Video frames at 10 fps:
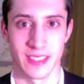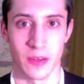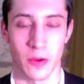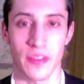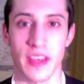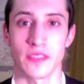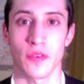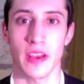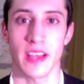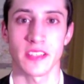Well, thanks,
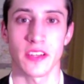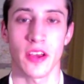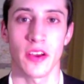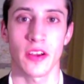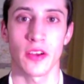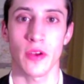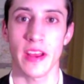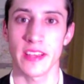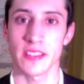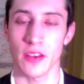Forecast of Dakota. Greg
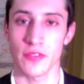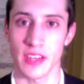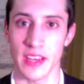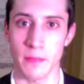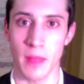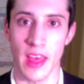is off tonight.